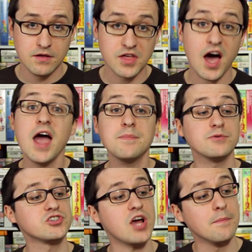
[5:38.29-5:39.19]
The
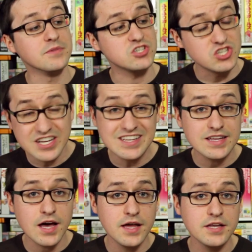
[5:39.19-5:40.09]
Hypershot
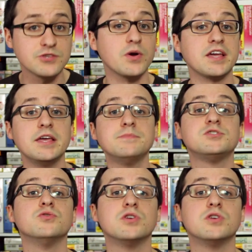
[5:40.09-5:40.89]
machine gun is what keeps you